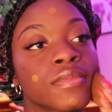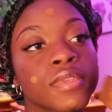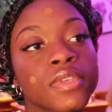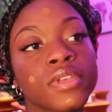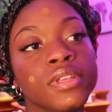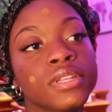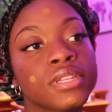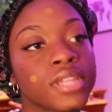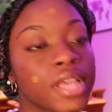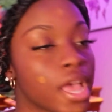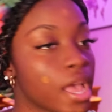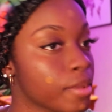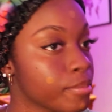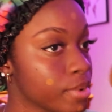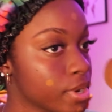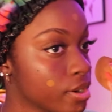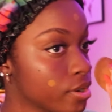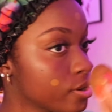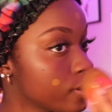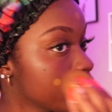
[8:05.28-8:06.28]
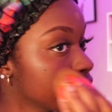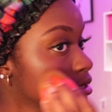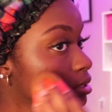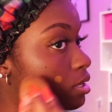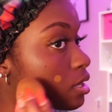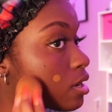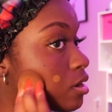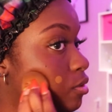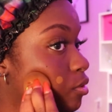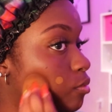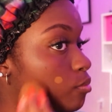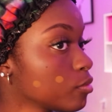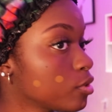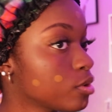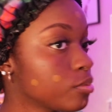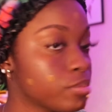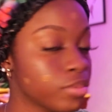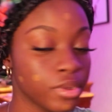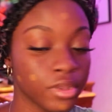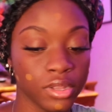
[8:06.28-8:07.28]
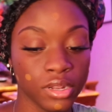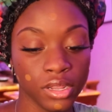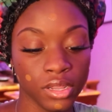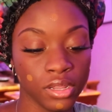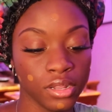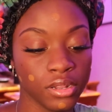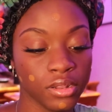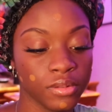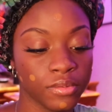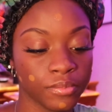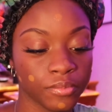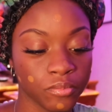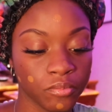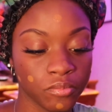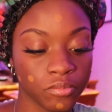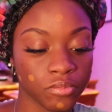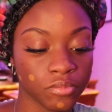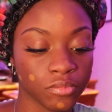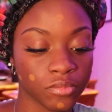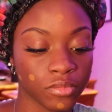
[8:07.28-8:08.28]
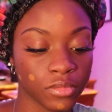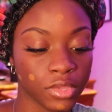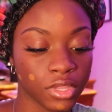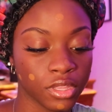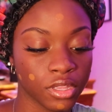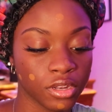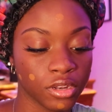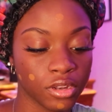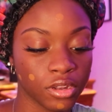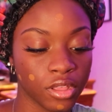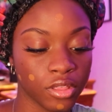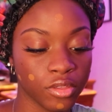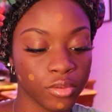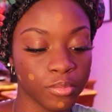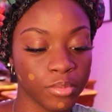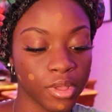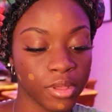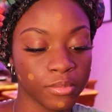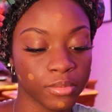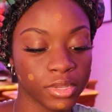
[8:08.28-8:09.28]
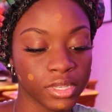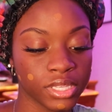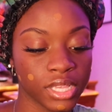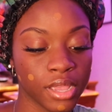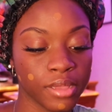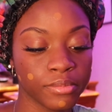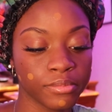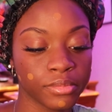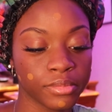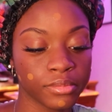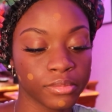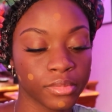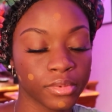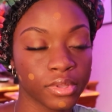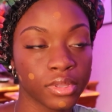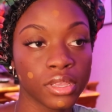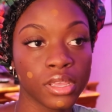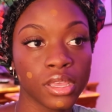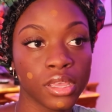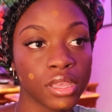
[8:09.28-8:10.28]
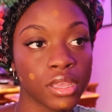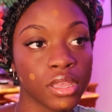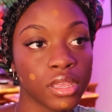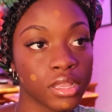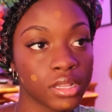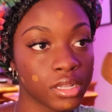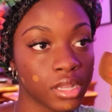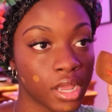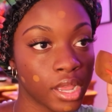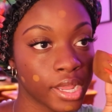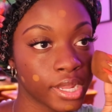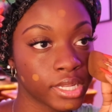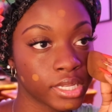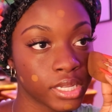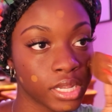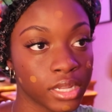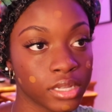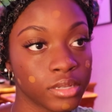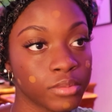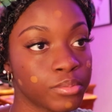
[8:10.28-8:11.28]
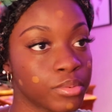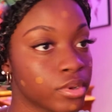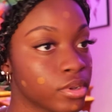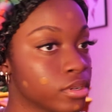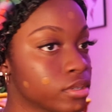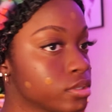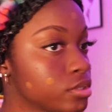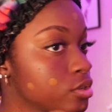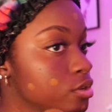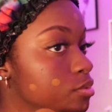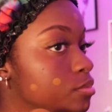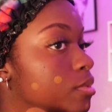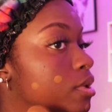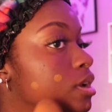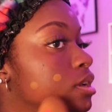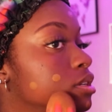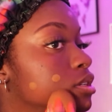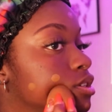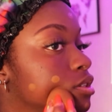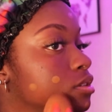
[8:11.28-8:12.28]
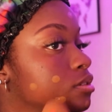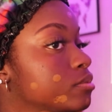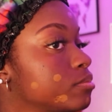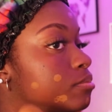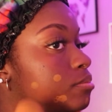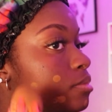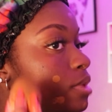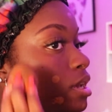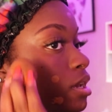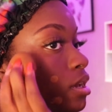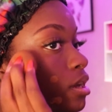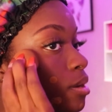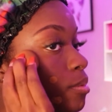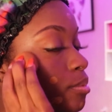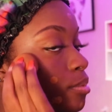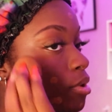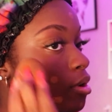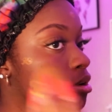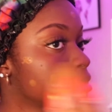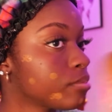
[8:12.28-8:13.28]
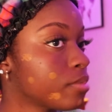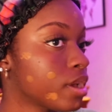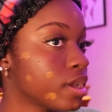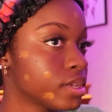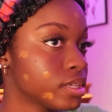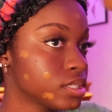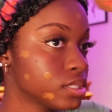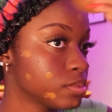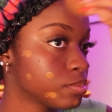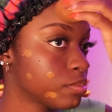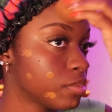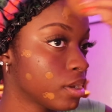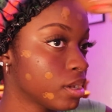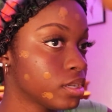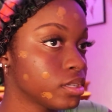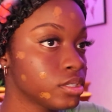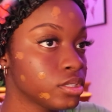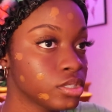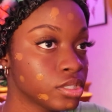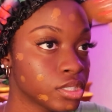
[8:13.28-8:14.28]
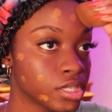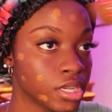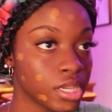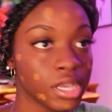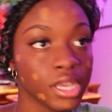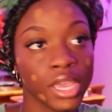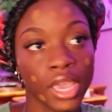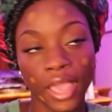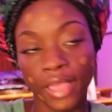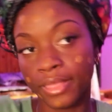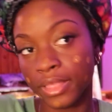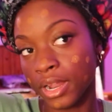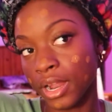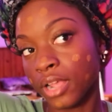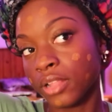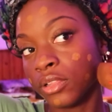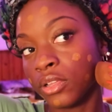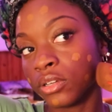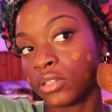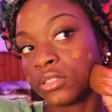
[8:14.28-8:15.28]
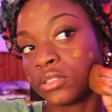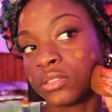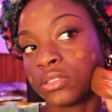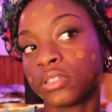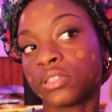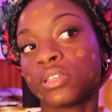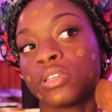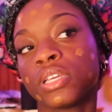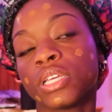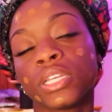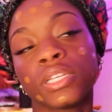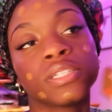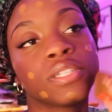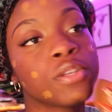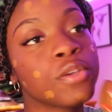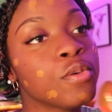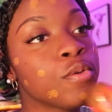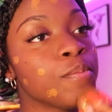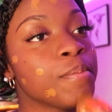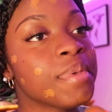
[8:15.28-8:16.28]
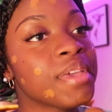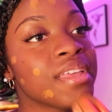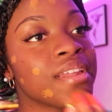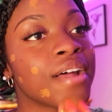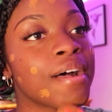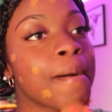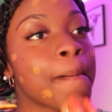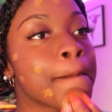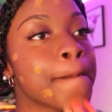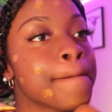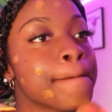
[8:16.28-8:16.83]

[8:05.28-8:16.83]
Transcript: and dab areas that I know I'm gonna put it, and then another pump because I tend to put too much makeup on my sponge and then I look too made up.